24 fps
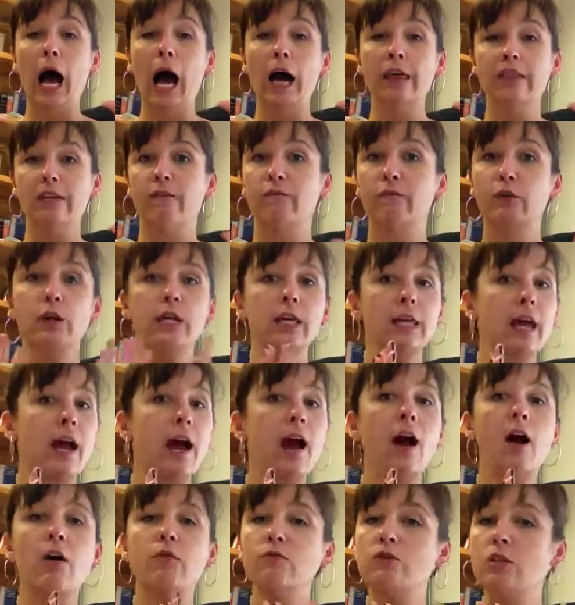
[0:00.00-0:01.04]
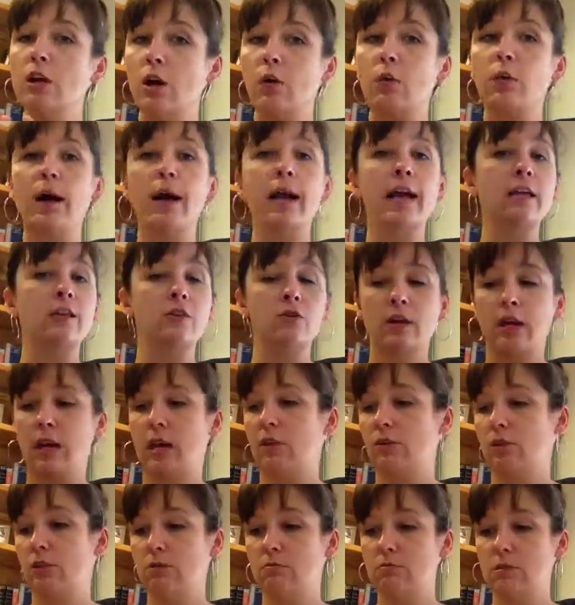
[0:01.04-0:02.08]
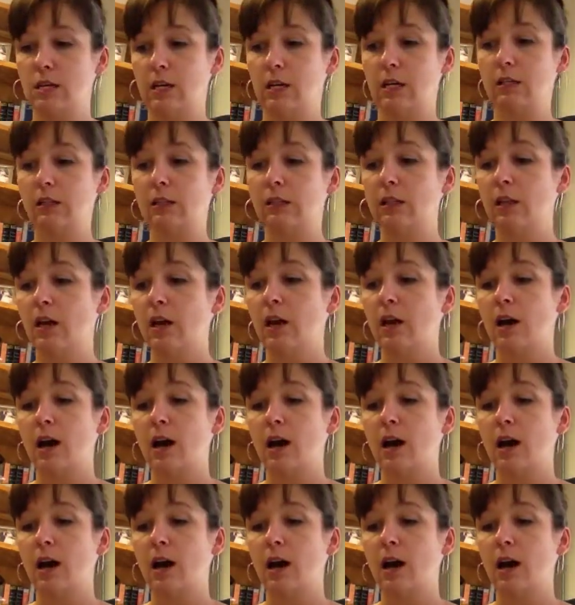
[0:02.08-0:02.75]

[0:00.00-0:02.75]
They freak out. No way, you can't do this.